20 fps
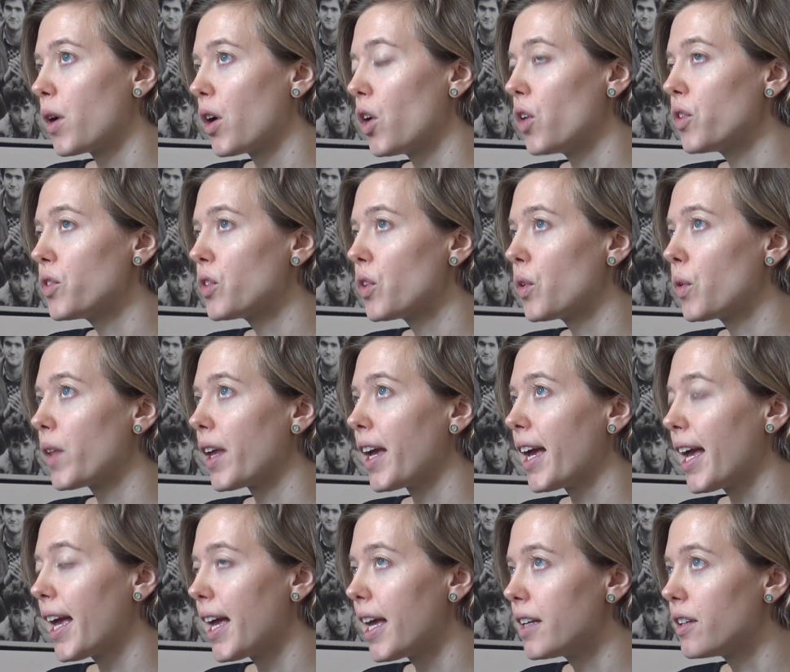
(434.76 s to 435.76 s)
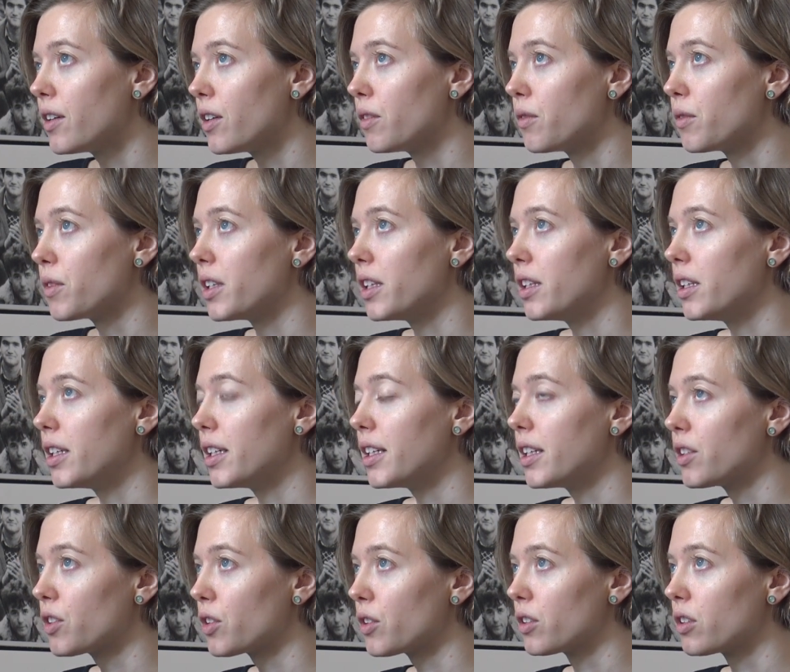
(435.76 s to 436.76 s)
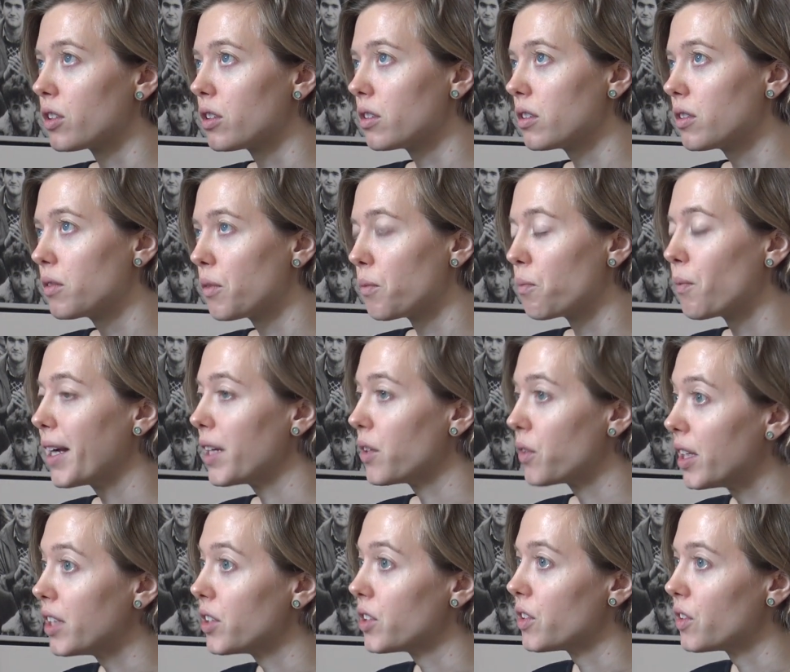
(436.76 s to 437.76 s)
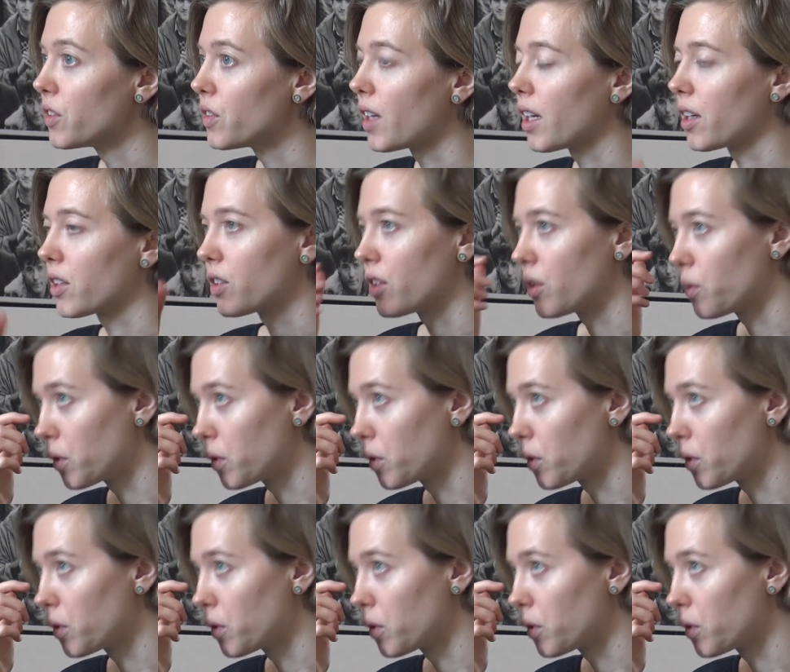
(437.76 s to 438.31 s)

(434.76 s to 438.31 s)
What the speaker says: also the head of the internal migration section,